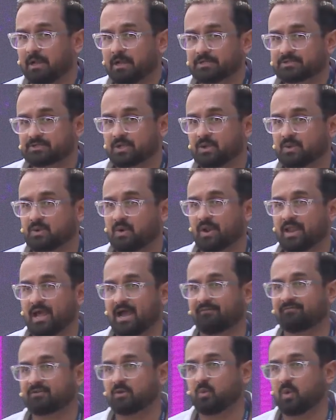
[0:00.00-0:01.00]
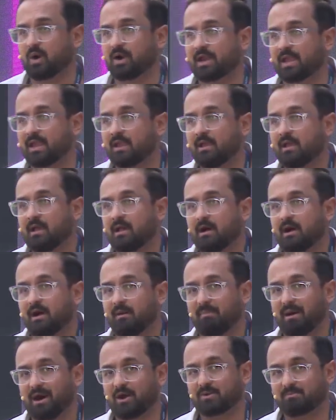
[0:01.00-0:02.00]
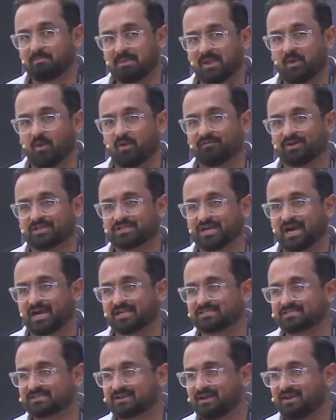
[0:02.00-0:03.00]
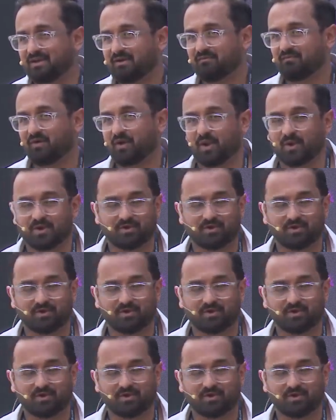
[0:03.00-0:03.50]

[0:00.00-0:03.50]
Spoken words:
So you don't have to worry about being overcharged for your